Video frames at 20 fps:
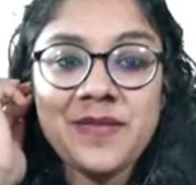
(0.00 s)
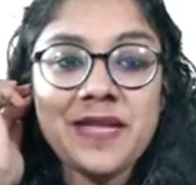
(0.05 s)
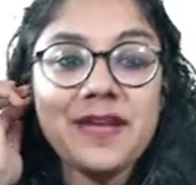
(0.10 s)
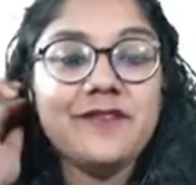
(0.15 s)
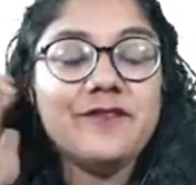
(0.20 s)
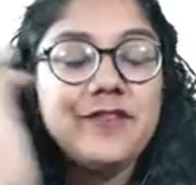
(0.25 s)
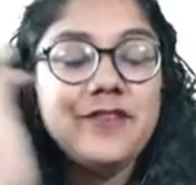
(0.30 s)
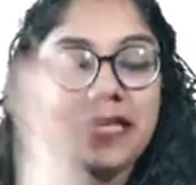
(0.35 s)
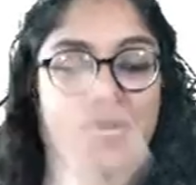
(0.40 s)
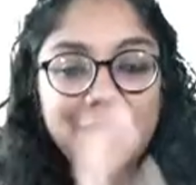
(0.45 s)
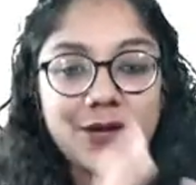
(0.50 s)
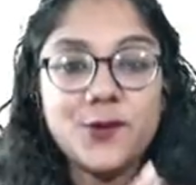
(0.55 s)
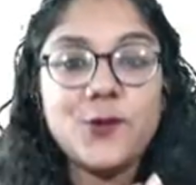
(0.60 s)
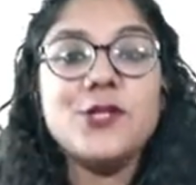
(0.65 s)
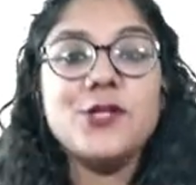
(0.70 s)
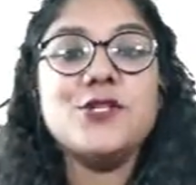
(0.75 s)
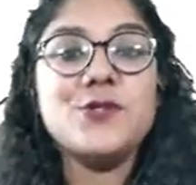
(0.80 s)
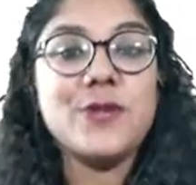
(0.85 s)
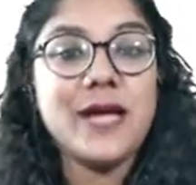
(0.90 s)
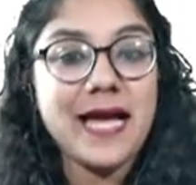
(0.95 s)
we are
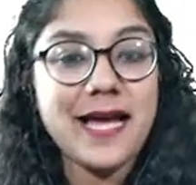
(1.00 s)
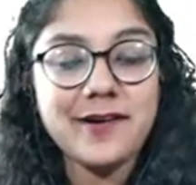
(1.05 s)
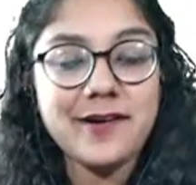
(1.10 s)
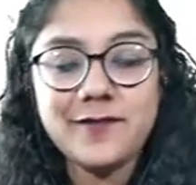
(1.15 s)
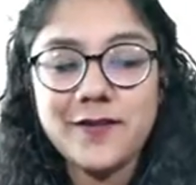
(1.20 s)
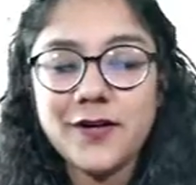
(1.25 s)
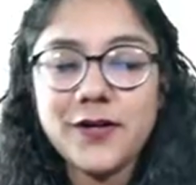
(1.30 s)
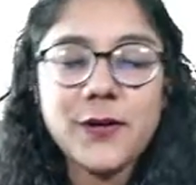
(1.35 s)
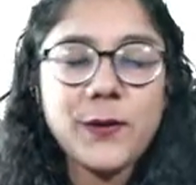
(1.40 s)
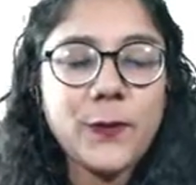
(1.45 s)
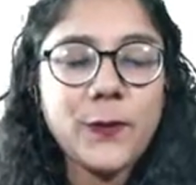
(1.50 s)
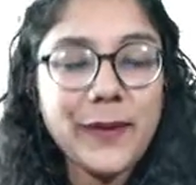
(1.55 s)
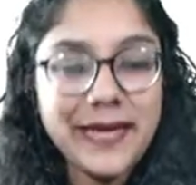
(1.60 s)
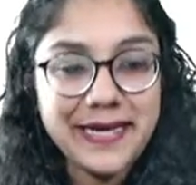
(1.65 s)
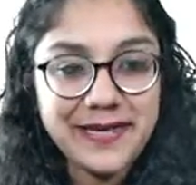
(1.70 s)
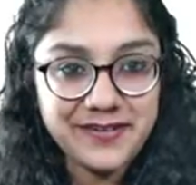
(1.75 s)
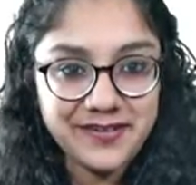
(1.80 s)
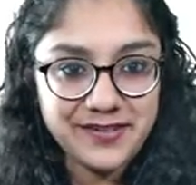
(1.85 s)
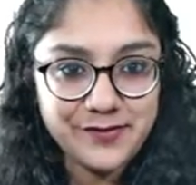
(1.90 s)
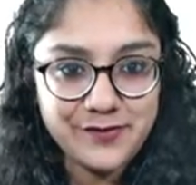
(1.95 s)
going to have a
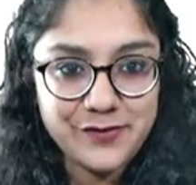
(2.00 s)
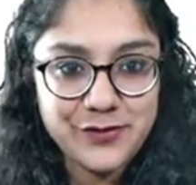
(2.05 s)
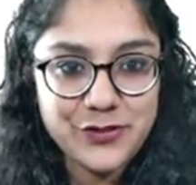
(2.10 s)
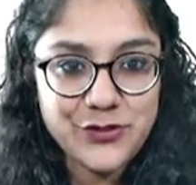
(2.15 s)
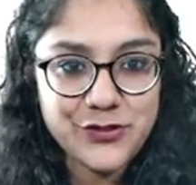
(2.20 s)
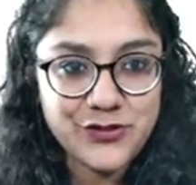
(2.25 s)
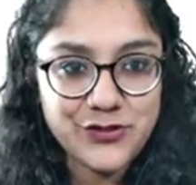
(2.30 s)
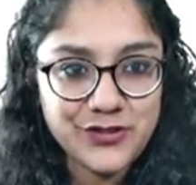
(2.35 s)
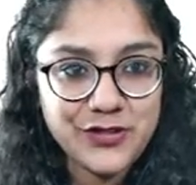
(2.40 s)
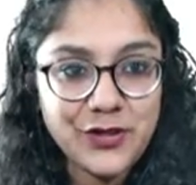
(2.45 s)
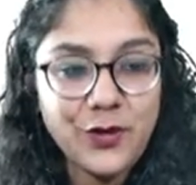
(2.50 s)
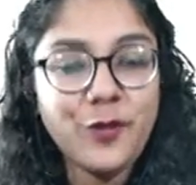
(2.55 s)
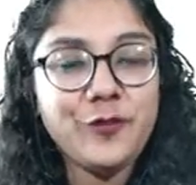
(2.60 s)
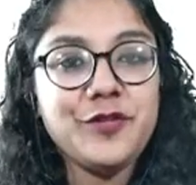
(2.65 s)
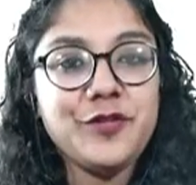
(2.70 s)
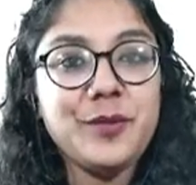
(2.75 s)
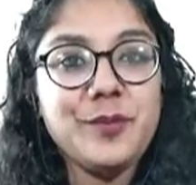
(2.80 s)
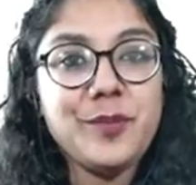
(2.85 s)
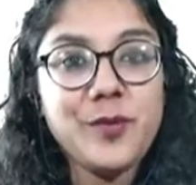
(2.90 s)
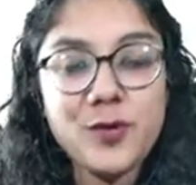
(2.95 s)
quick revision of
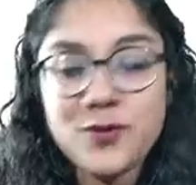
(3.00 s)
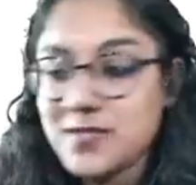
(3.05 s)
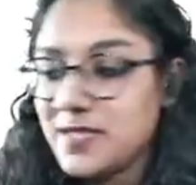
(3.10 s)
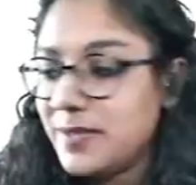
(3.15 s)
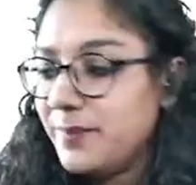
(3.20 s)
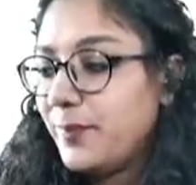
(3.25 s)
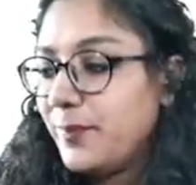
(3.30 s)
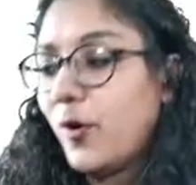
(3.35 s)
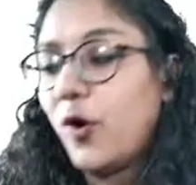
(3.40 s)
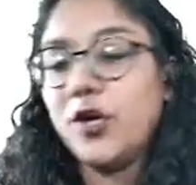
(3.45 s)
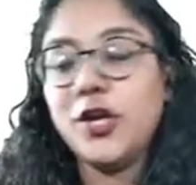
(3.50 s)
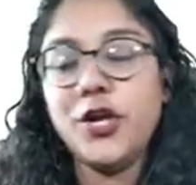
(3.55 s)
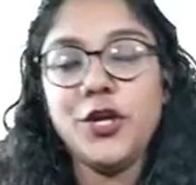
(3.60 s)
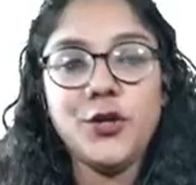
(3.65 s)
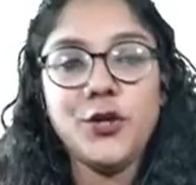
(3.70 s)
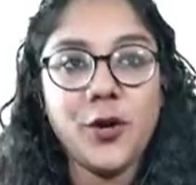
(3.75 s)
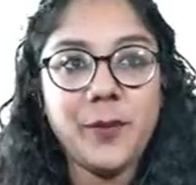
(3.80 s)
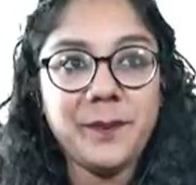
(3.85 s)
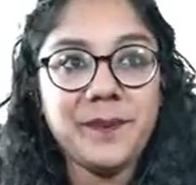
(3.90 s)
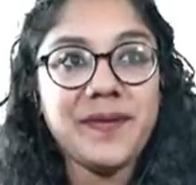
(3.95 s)
the most important
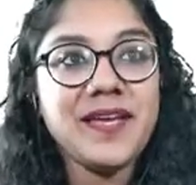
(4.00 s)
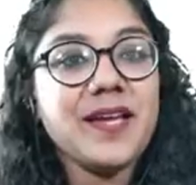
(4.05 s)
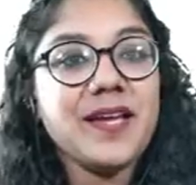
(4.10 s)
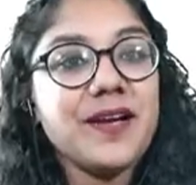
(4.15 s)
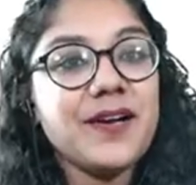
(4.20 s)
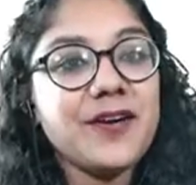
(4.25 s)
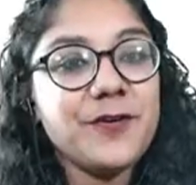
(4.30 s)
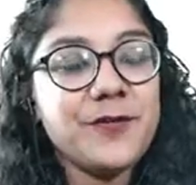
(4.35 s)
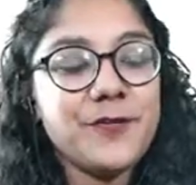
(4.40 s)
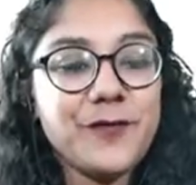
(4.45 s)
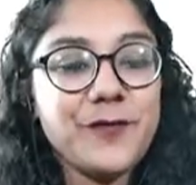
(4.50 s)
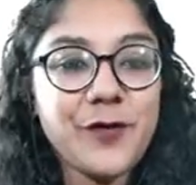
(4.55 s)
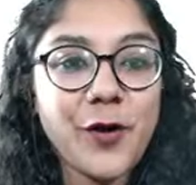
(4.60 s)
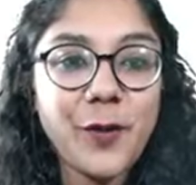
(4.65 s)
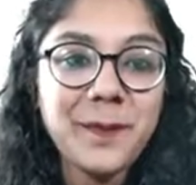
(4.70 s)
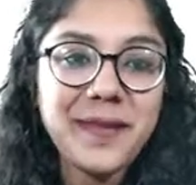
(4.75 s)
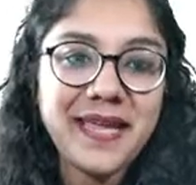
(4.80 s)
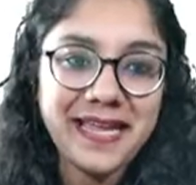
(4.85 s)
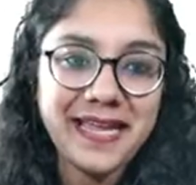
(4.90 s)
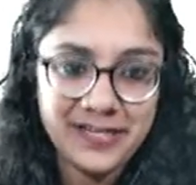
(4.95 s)
topic from
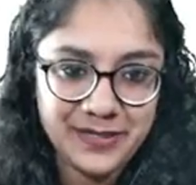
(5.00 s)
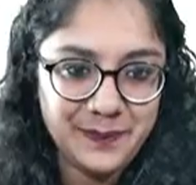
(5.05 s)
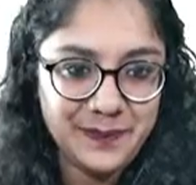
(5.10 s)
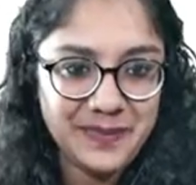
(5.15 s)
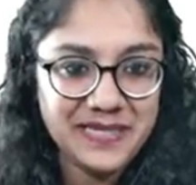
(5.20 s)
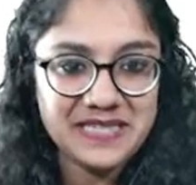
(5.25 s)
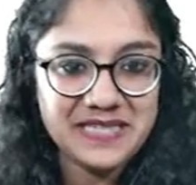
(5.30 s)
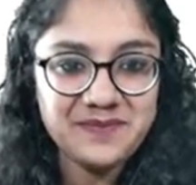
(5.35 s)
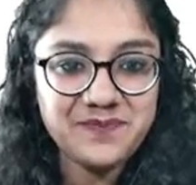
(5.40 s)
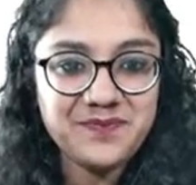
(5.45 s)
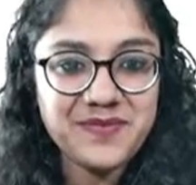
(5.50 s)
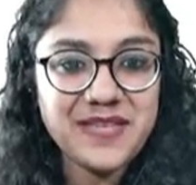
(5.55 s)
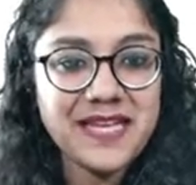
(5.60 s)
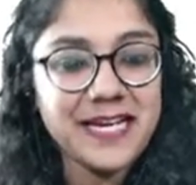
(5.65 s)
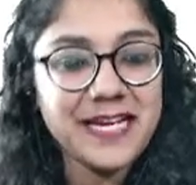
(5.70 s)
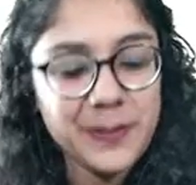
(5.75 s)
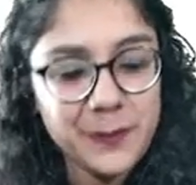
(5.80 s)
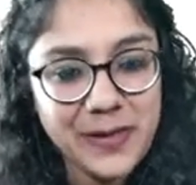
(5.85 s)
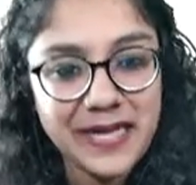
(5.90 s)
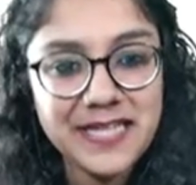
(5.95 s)
APM,
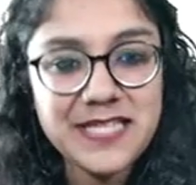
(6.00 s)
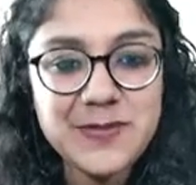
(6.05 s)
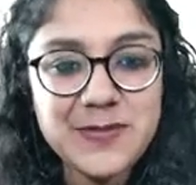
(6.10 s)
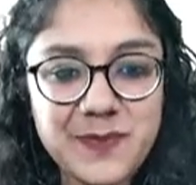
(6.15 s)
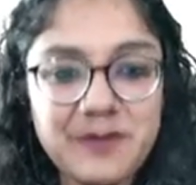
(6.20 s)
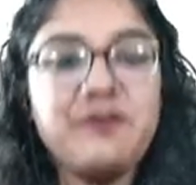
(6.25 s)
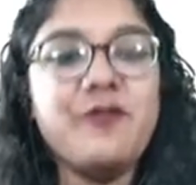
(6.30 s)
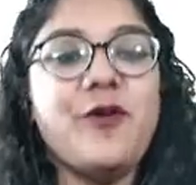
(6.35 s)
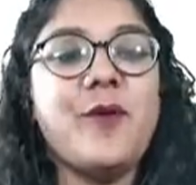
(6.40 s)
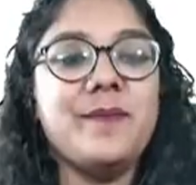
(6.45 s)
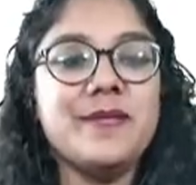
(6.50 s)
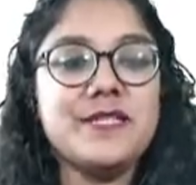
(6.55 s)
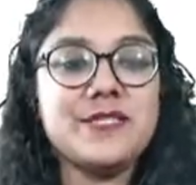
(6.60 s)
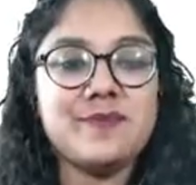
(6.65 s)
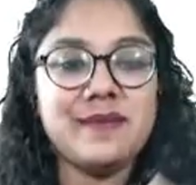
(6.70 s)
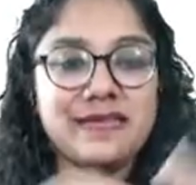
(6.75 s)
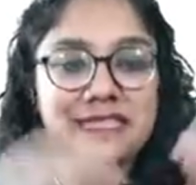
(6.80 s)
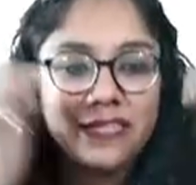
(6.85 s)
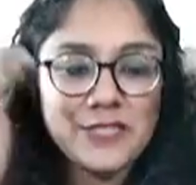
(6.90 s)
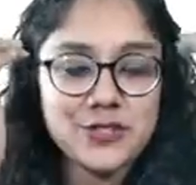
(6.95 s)
Advanced Performance
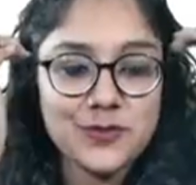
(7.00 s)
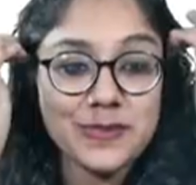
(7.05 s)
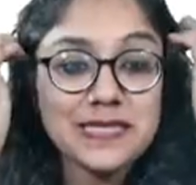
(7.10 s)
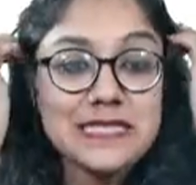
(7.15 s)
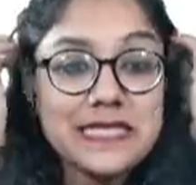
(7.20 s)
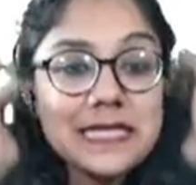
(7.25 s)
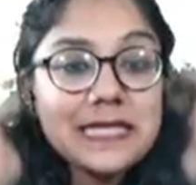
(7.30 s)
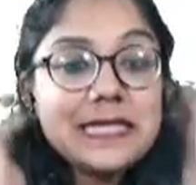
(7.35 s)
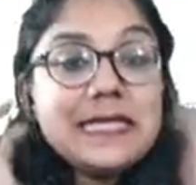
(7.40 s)
Management,